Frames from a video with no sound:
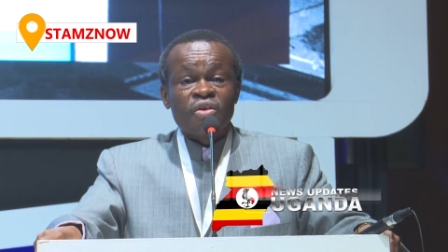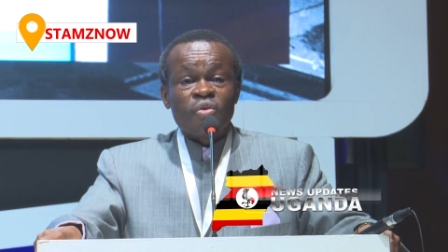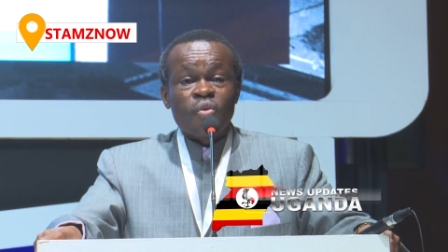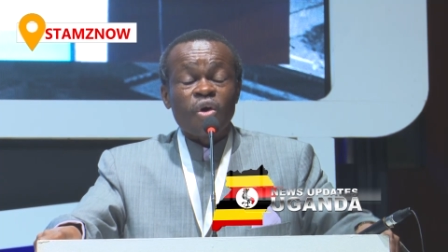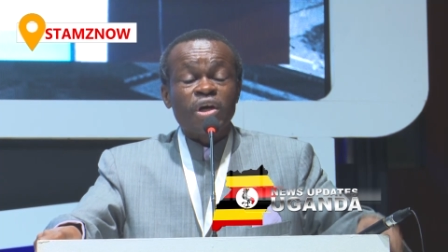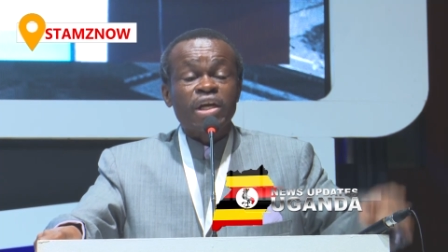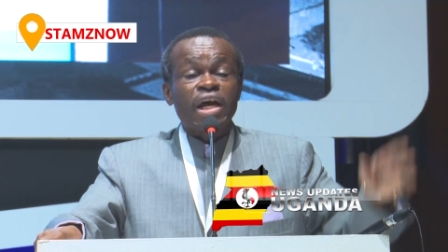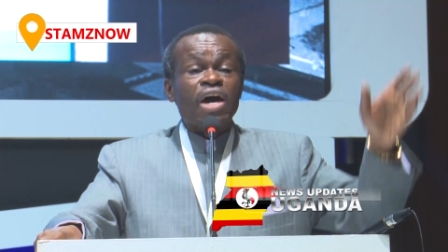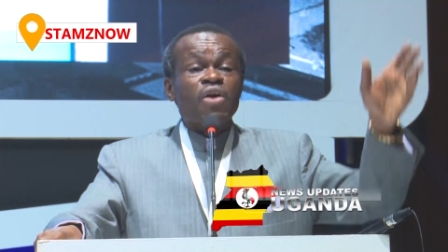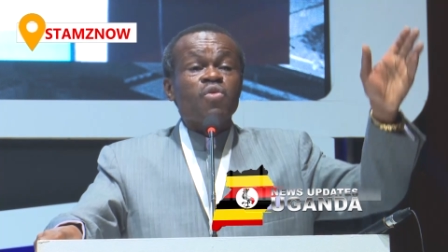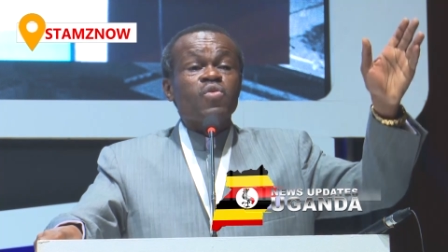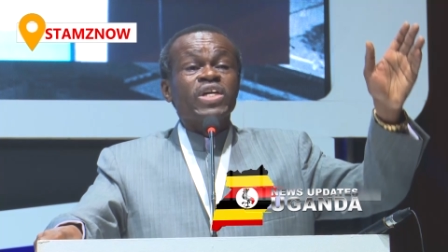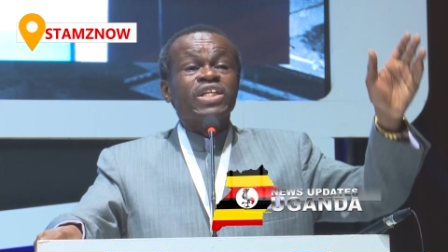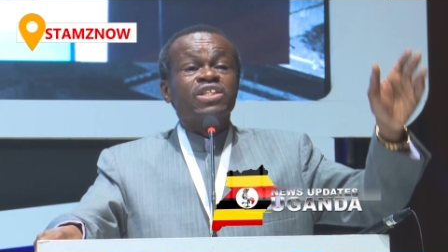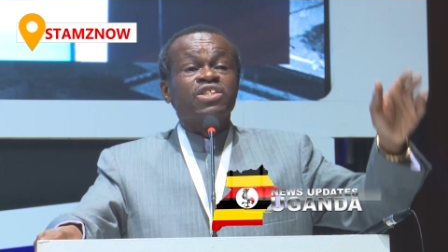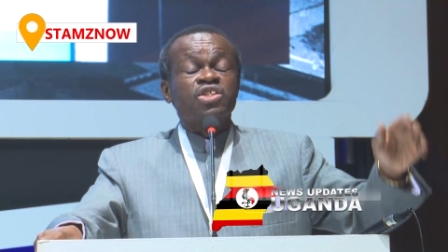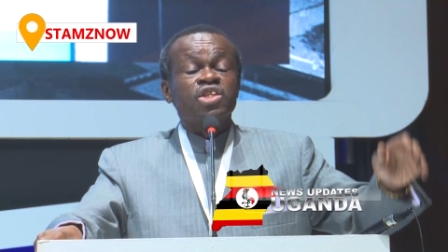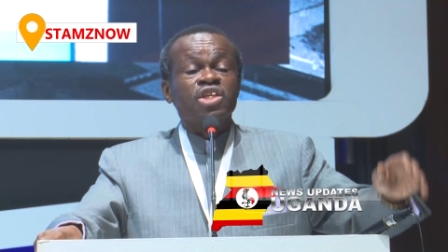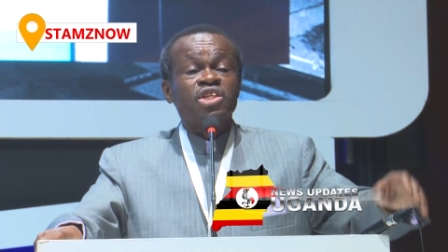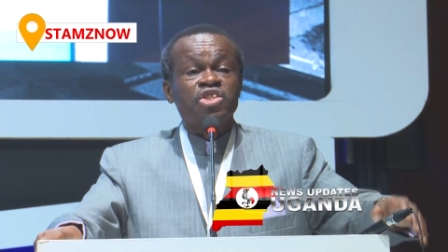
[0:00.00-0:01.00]
What are we
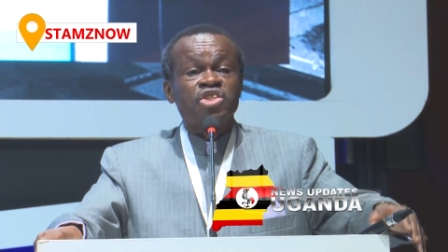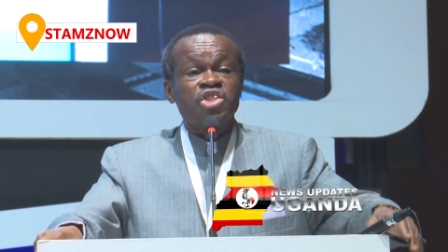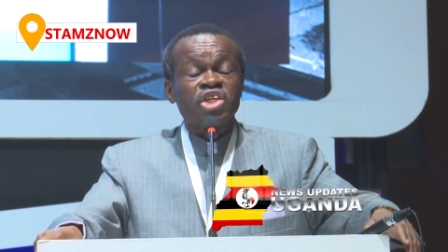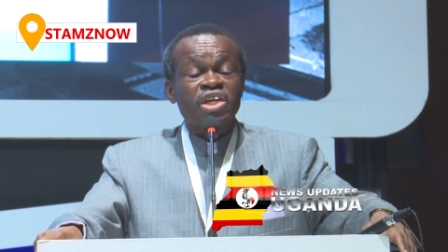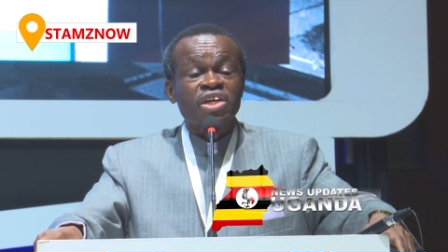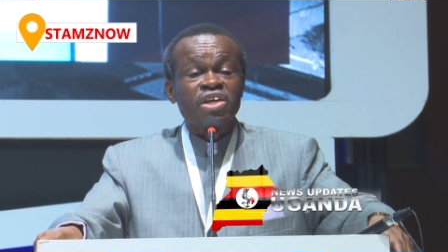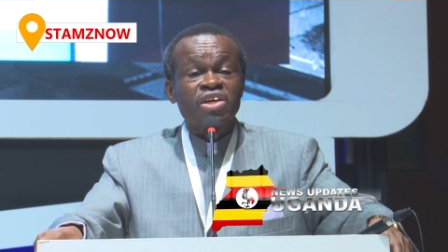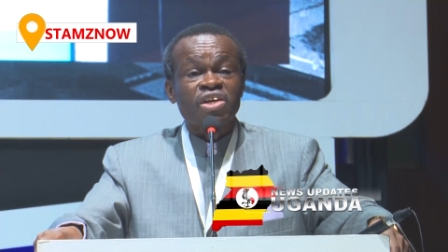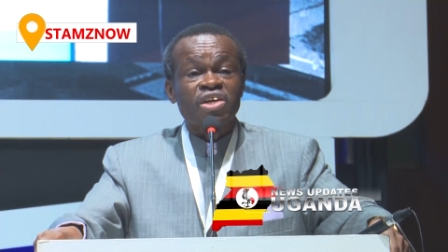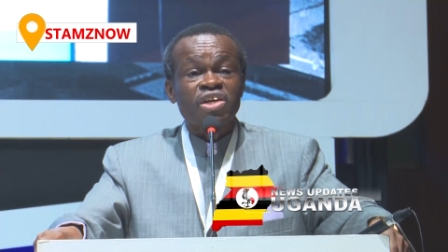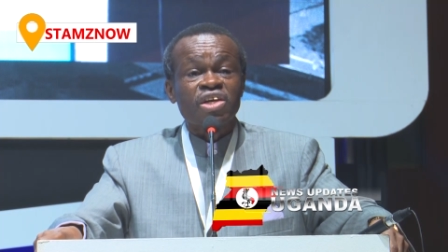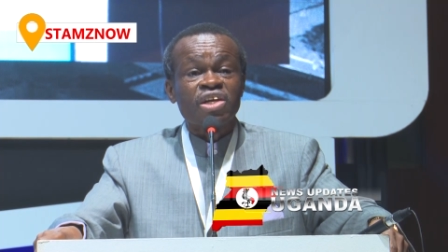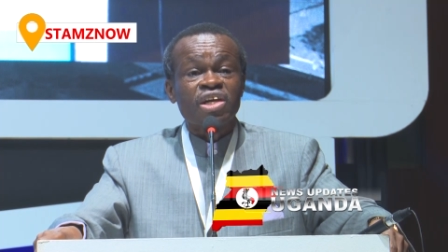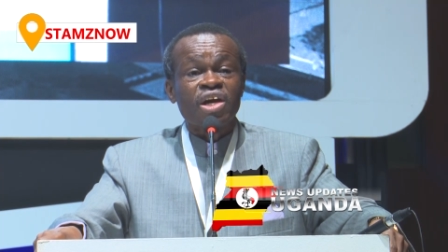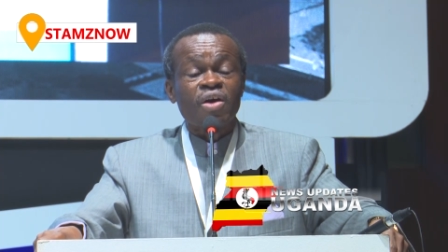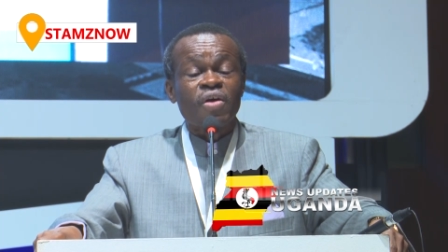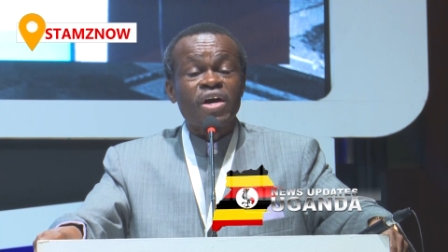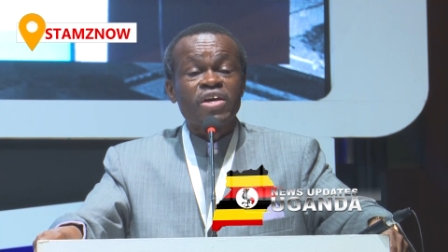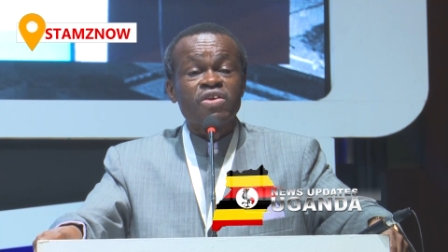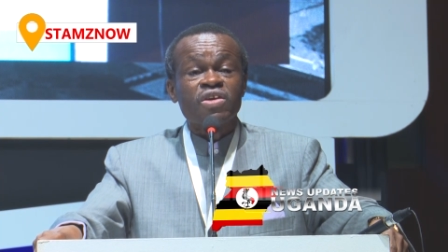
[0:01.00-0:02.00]
teaching in
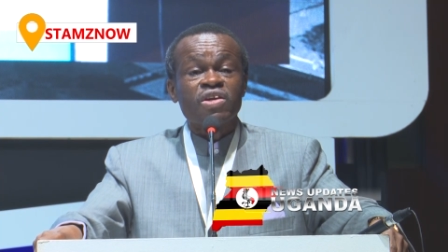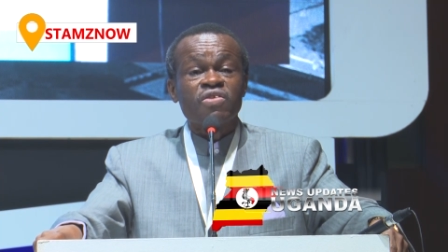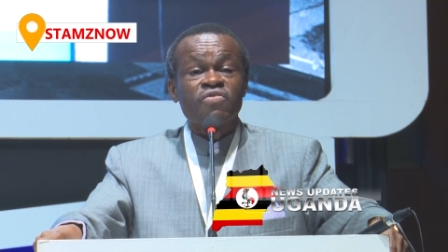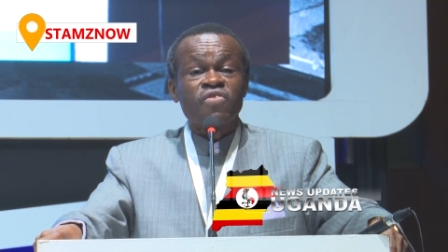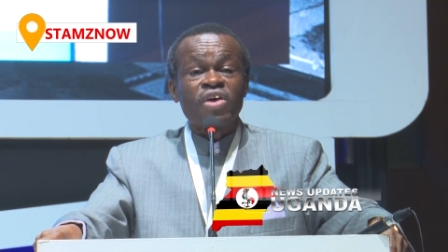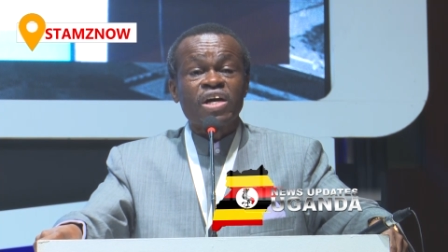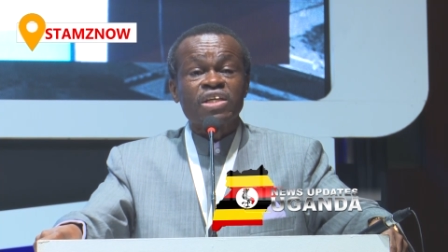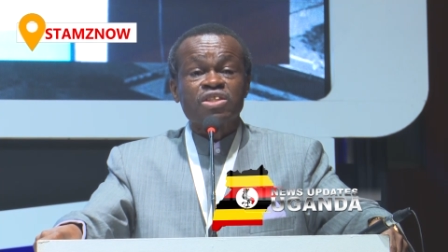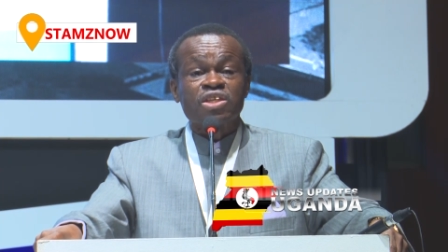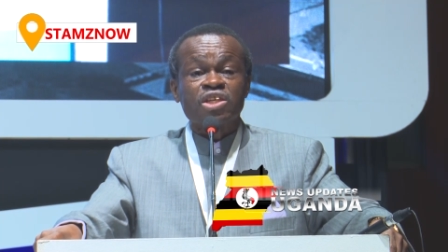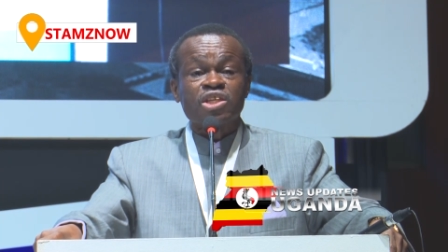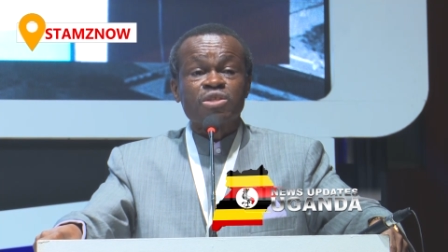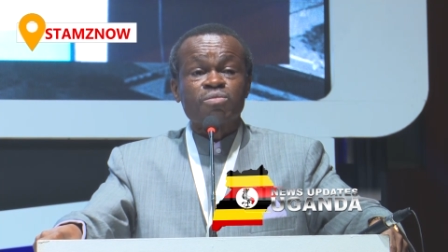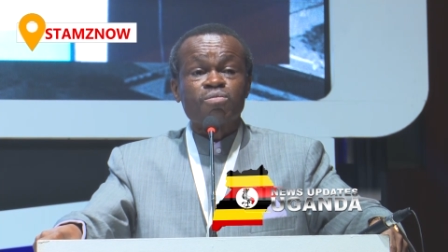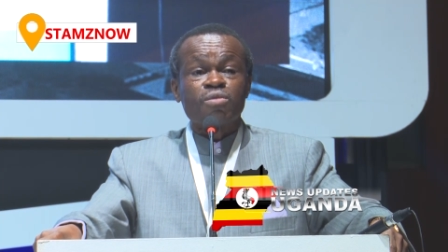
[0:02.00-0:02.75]
our universities?